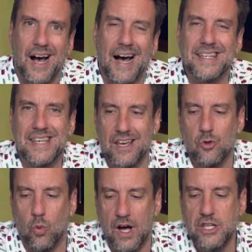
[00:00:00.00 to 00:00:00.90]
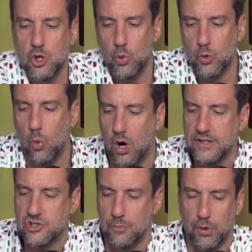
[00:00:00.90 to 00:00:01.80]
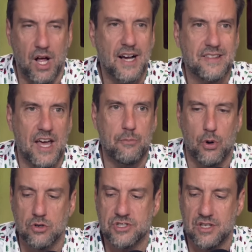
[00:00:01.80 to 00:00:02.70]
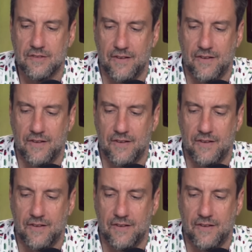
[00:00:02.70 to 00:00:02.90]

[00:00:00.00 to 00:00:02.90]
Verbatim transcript: I get why you would want to block that person.